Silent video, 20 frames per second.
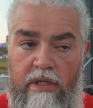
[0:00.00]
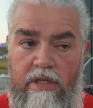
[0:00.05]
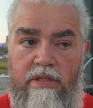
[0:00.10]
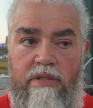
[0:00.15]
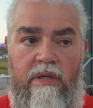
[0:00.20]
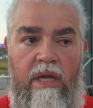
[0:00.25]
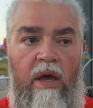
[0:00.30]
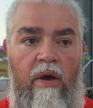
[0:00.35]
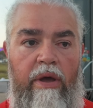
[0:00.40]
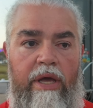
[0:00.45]

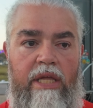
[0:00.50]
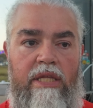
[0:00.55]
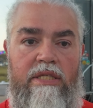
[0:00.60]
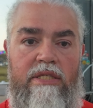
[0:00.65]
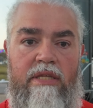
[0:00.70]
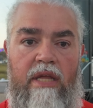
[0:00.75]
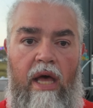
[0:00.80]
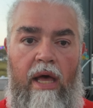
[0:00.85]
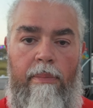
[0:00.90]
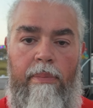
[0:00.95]
So now I can
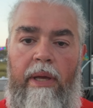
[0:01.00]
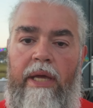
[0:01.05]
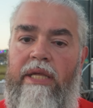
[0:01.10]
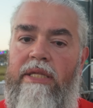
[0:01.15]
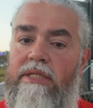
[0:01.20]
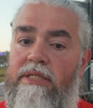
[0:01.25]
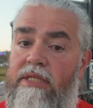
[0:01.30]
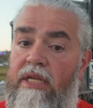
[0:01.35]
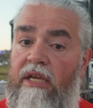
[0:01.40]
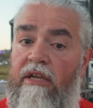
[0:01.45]
stop, I
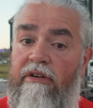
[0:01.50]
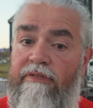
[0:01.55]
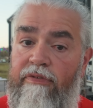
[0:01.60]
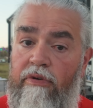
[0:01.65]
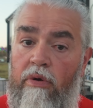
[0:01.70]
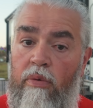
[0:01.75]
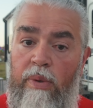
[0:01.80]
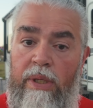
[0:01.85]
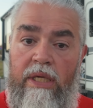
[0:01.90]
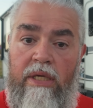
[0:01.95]
can stay here
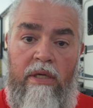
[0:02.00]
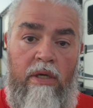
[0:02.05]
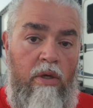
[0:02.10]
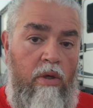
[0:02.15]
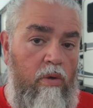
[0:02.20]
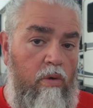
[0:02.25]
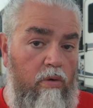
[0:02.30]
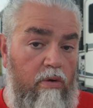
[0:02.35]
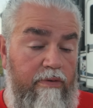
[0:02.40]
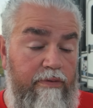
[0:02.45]
for a week
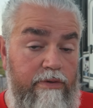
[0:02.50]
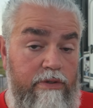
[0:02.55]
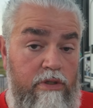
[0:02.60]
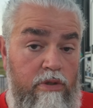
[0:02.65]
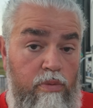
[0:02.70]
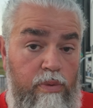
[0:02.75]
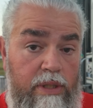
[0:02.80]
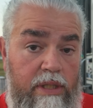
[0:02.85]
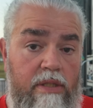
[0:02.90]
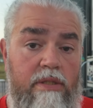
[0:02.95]
or for
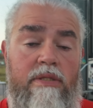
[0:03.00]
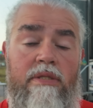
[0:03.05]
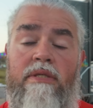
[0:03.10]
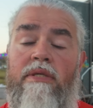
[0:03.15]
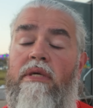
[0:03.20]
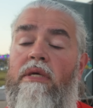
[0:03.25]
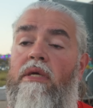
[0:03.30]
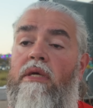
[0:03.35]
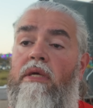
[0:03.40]
2 weeks,